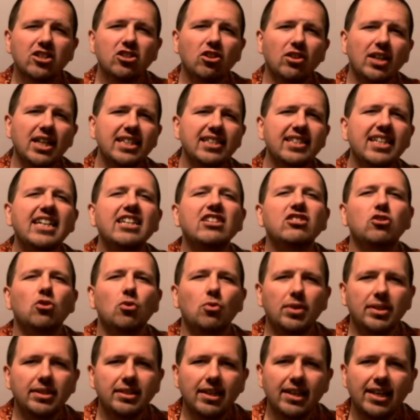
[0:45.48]
So let's get
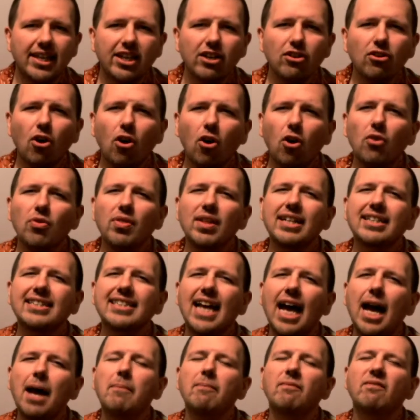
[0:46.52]
to it. Here are the
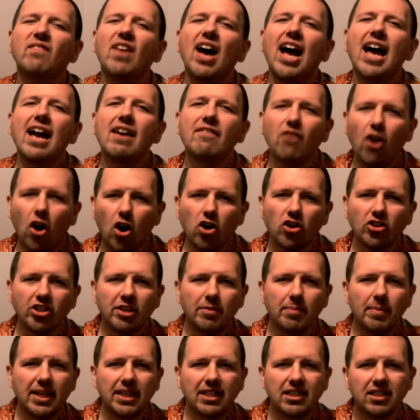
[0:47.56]
top five
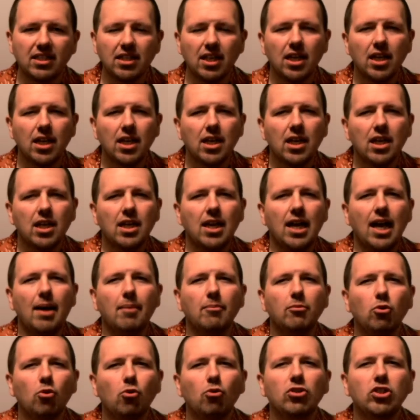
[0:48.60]
arguments.
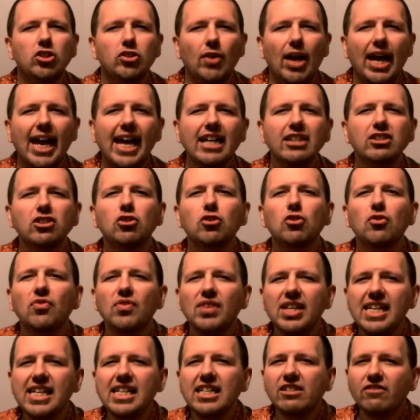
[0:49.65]
I'm going to answer
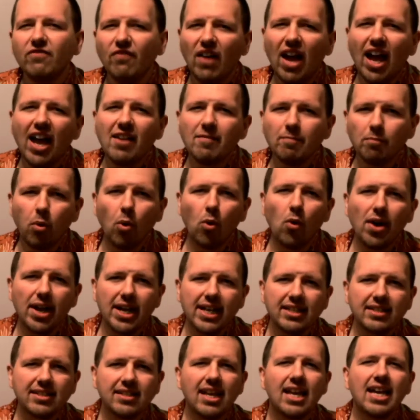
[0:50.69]
these five
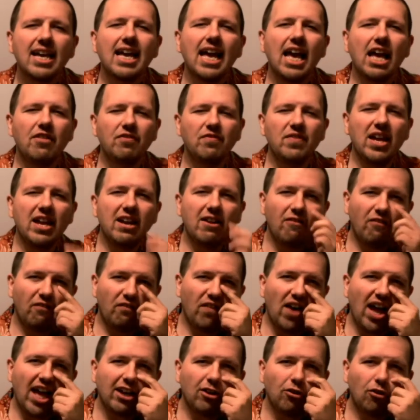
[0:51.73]
points and then
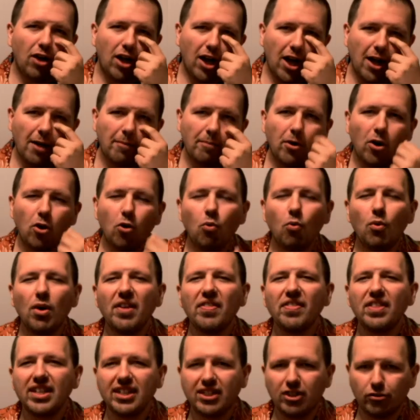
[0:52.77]
follow up
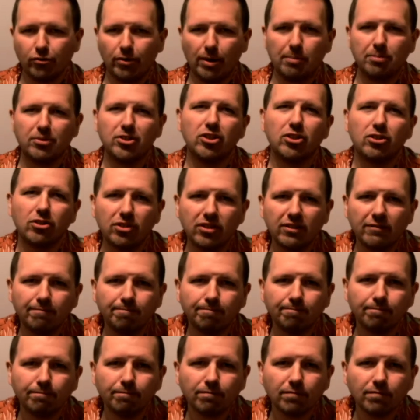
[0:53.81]
with scriptures.